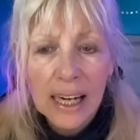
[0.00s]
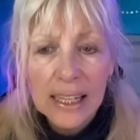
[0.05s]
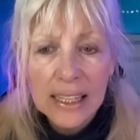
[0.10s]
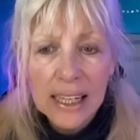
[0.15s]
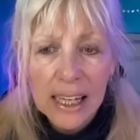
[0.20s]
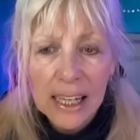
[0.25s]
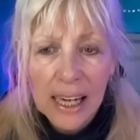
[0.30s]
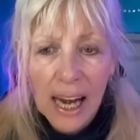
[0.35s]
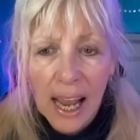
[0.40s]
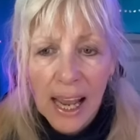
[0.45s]

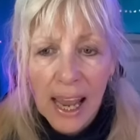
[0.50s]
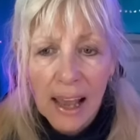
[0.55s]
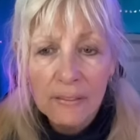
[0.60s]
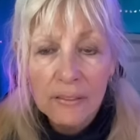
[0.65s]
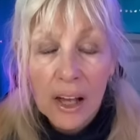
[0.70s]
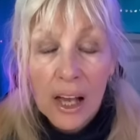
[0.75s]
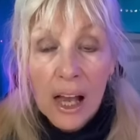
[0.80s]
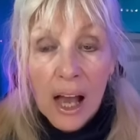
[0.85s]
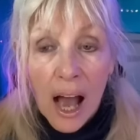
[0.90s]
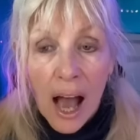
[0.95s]
need. I have
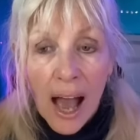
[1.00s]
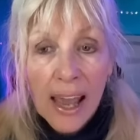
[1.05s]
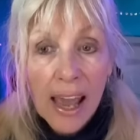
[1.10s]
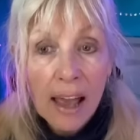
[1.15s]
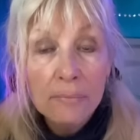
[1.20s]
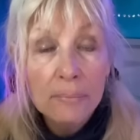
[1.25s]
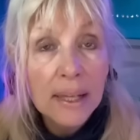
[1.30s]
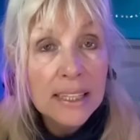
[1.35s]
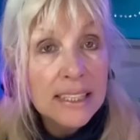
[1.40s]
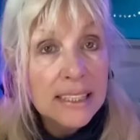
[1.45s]
I
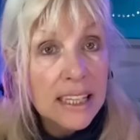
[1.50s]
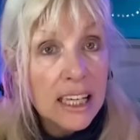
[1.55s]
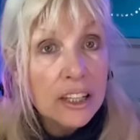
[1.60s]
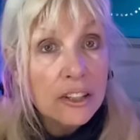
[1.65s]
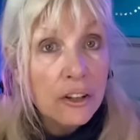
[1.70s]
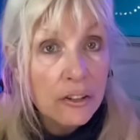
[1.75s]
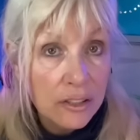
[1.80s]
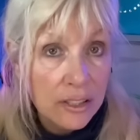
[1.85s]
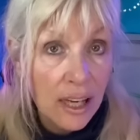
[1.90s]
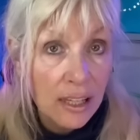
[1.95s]
have my
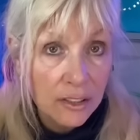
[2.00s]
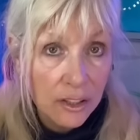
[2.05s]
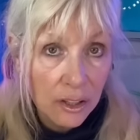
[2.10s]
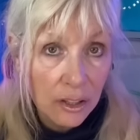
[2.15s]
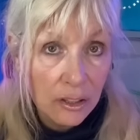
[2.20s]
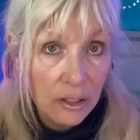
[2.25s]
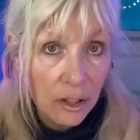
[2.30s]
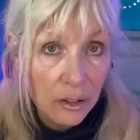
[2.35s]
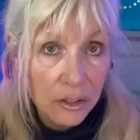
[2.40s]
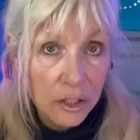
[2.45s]
senior center
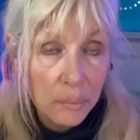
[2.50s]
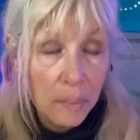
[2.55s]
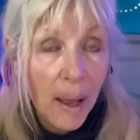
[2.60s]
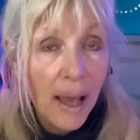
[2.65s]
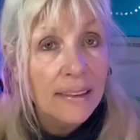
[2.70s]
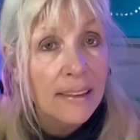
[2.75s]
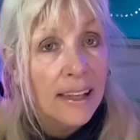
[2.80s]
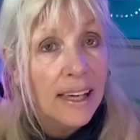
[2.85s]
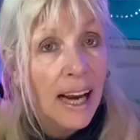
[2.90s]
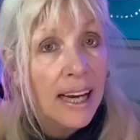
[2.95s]
close by
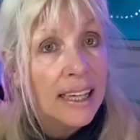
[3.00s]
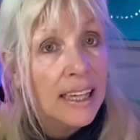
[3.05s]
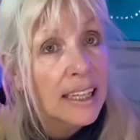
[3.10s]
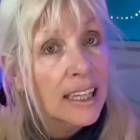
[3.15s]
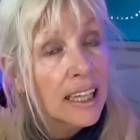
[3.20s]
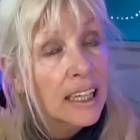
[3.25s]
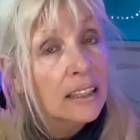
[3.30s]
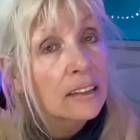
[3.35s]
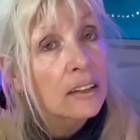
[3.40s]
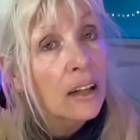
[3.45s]
that I can
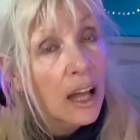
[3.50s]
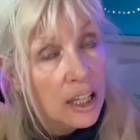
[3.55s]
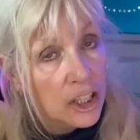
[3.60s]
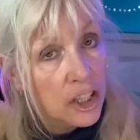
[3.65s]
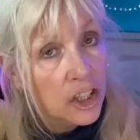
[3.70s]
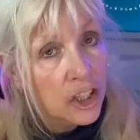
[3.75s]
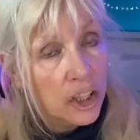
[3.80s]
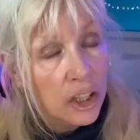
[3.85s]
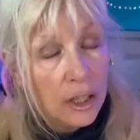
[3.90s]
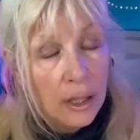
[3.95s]
eat
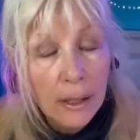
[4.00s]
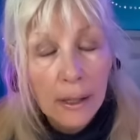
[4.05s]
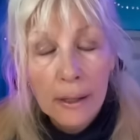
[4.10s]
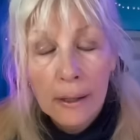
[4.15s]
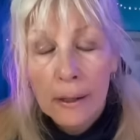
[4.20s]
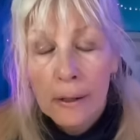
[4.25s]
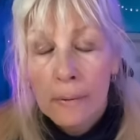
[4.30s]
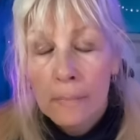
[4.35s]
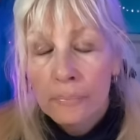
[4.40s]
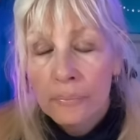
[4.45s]
lunch.
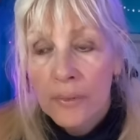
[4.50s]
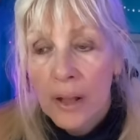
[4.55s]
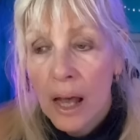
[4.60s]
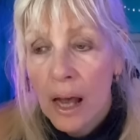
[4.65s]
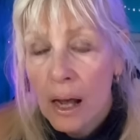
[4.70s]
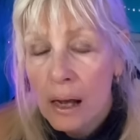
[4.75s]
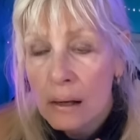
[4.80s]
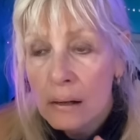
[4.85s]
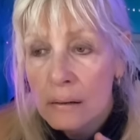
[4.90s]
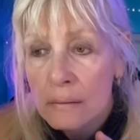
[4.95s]

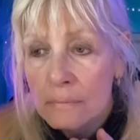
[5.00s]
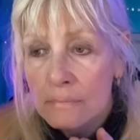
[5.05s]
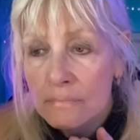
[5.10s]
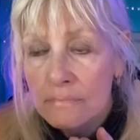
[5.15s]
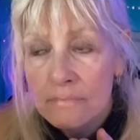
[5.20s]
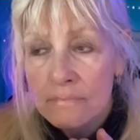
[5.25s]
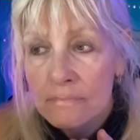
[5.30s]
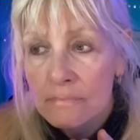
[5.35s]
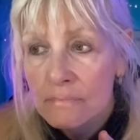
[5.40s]
Um,